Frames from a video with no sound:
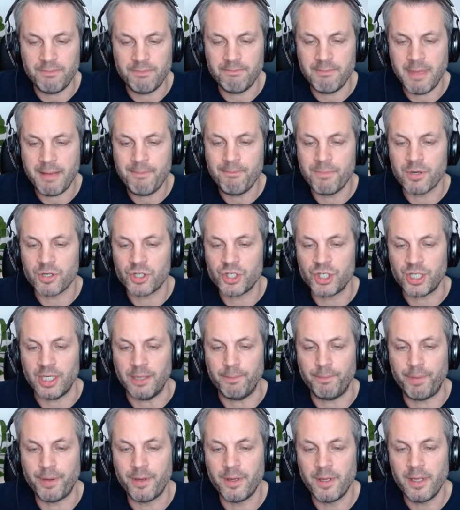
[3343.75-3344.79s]

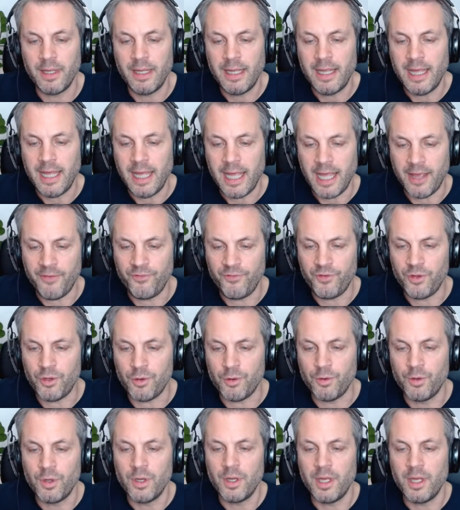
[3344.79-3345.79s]
membership, if you